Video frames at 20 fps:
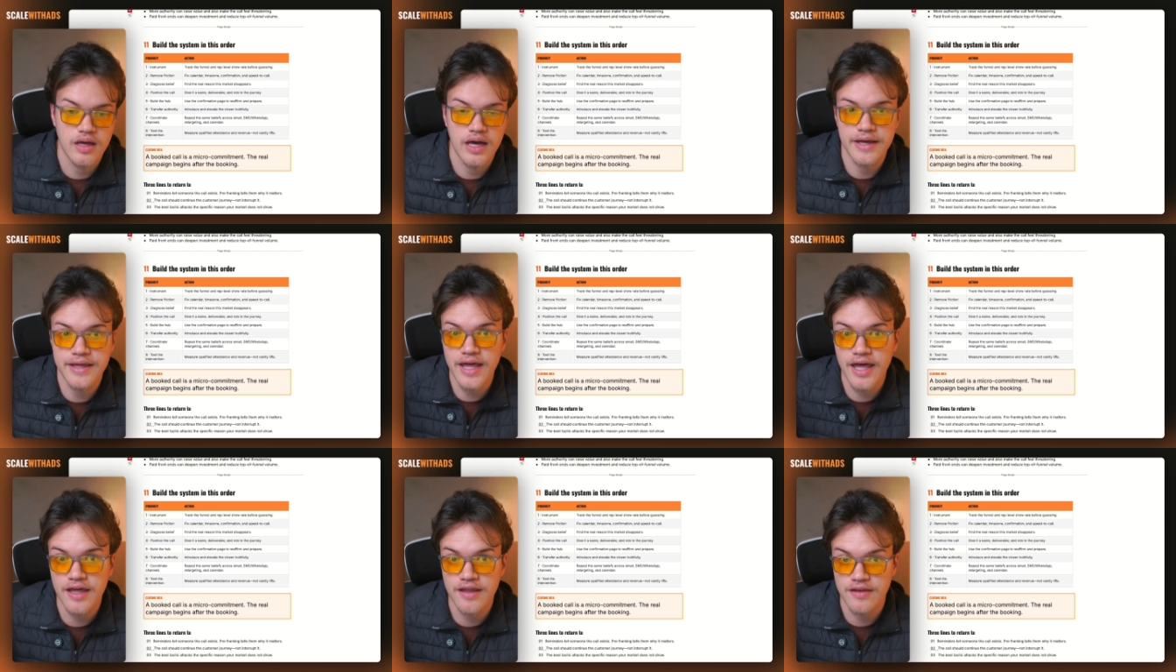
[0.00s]

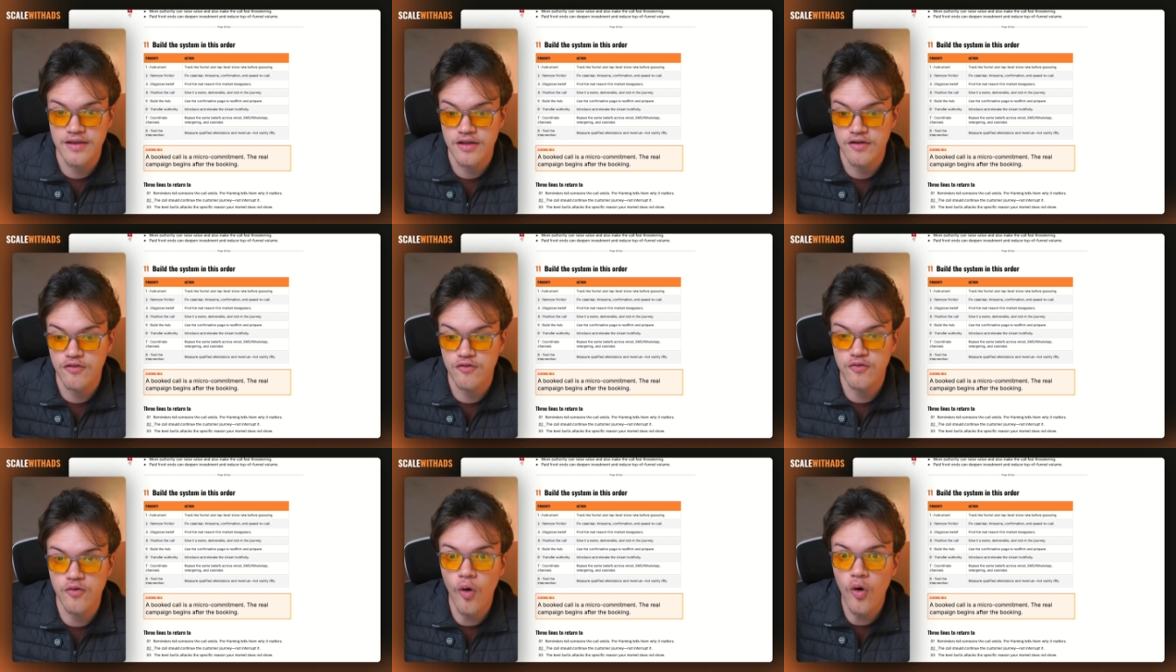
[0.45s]
Again,
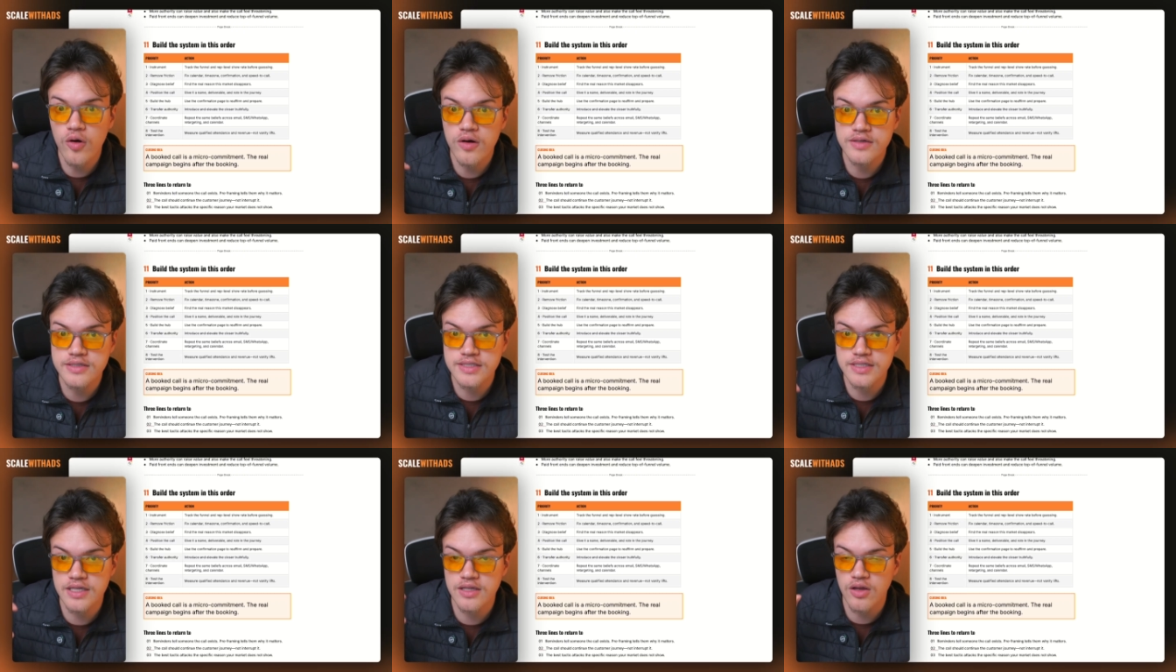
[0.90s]

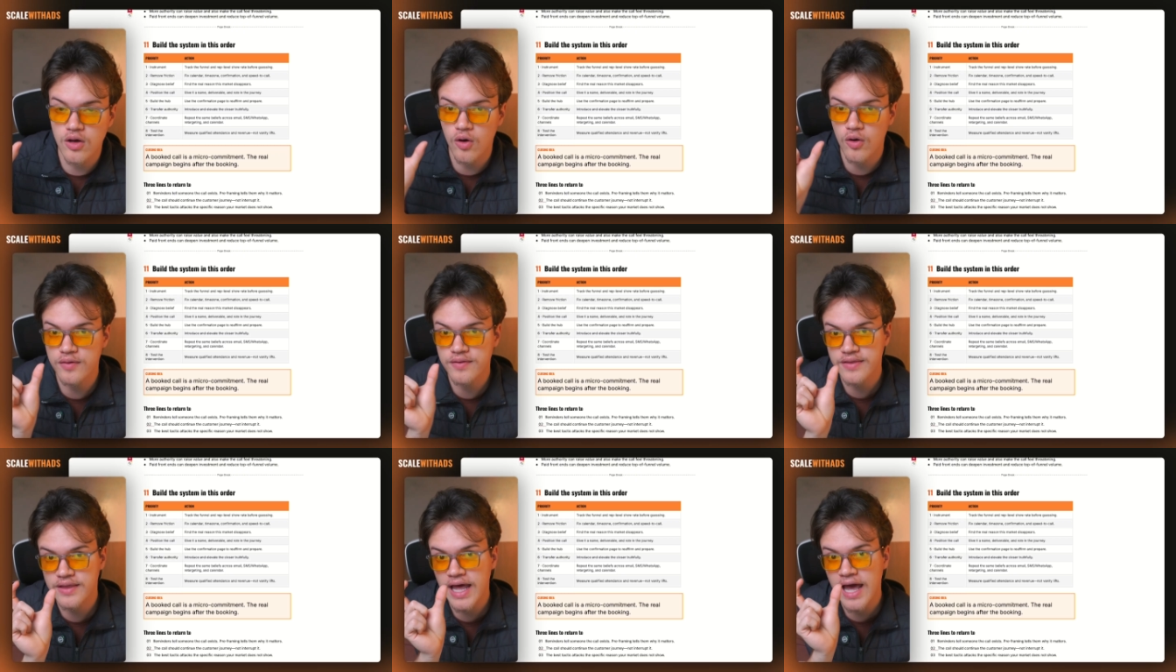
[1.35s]
focusing
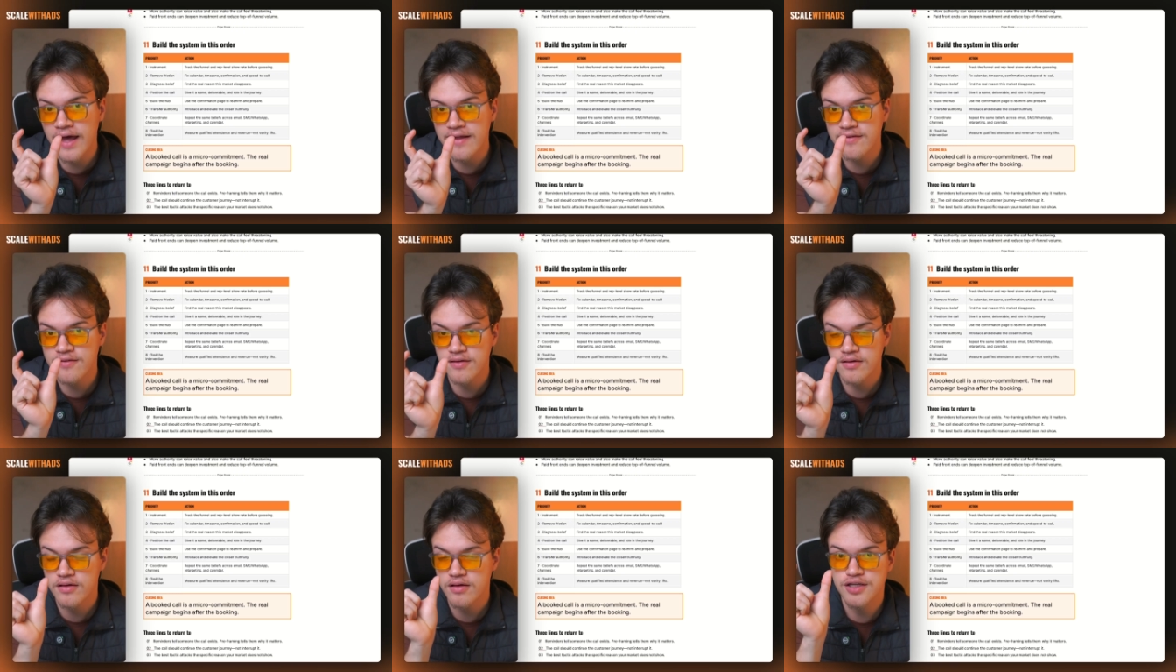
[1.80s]
on
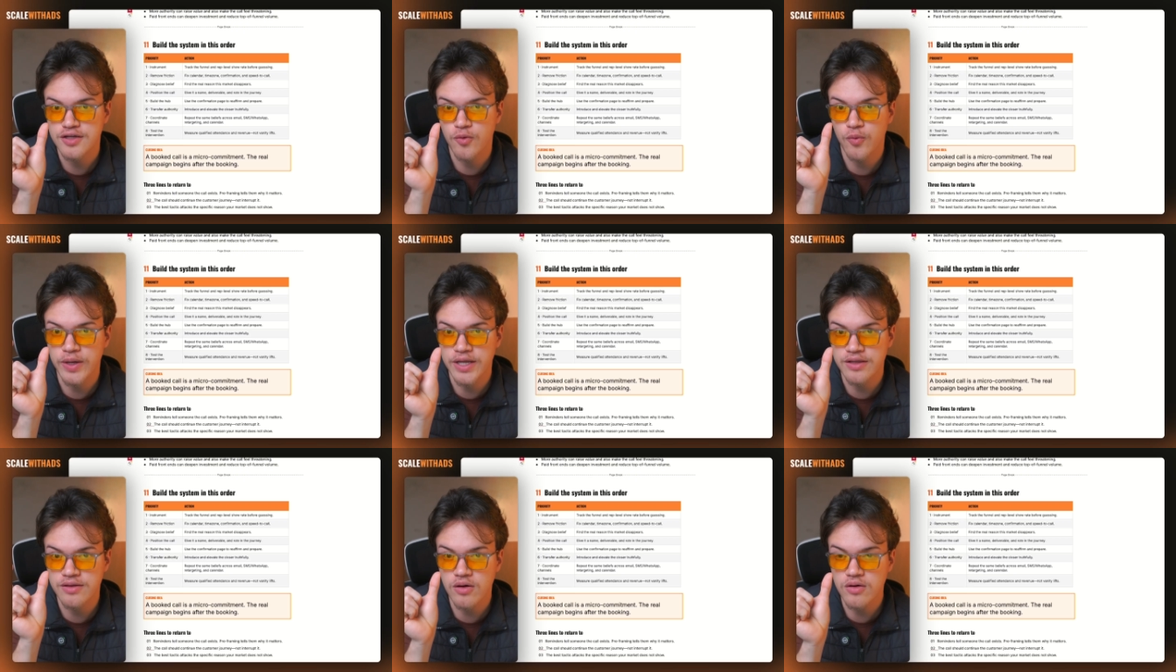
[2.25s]
that
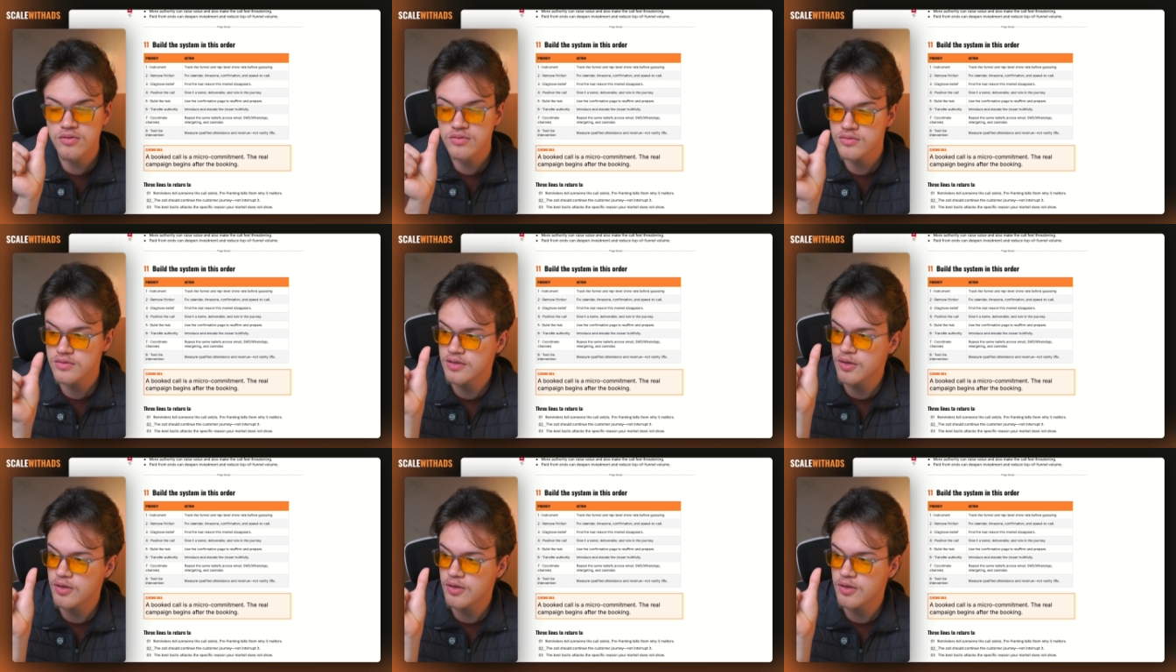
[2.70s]
window,